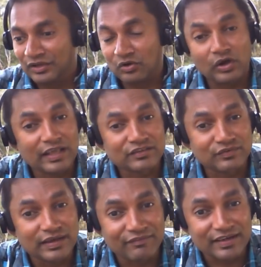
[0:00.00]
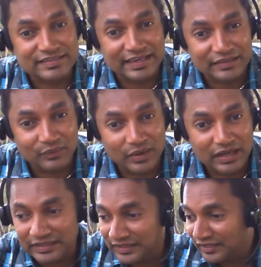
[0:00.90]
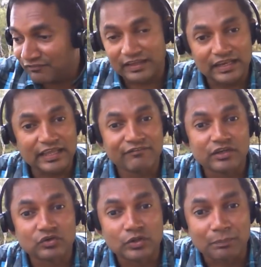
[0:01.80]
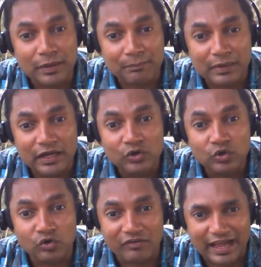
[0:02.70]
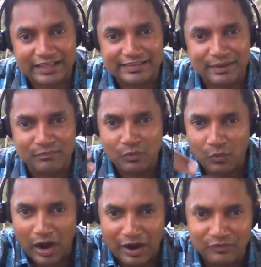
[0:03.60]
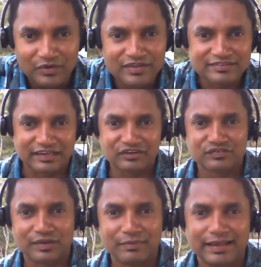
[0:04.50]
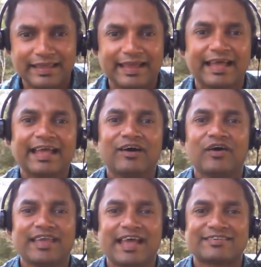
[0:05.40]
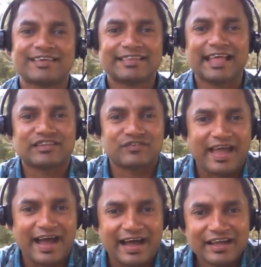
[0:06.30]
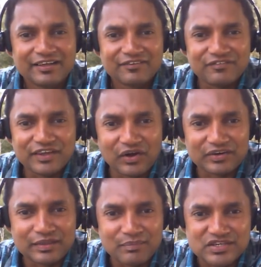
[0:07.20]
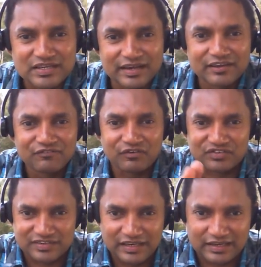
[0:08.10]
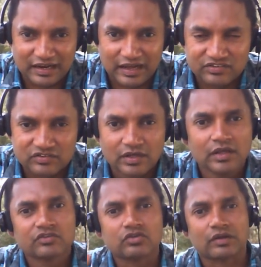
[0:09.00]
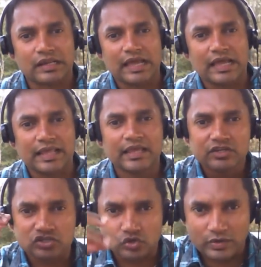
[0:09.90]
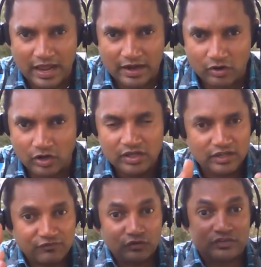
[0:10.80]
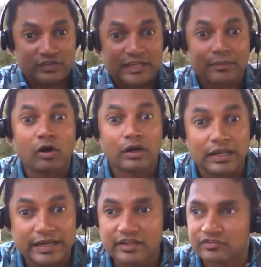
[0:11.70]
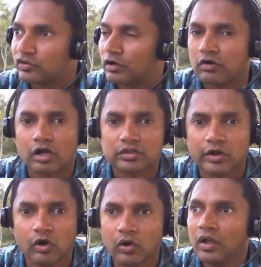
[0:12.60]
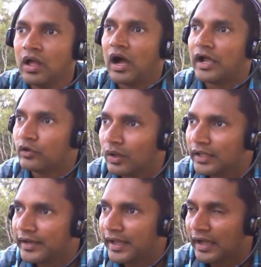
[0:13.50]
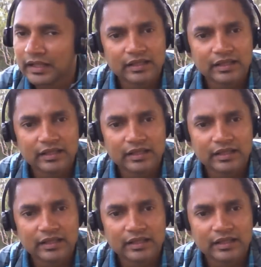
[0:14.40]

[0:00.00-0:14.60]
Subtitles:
Rolex will never change the world. We leave it to the people who wear them. Wow, sounds familiar? Oh yes, that's where we got the mission for steel cars. So clearly, too narrow. If you think about leaders, you have to knock the door. Are you a leader?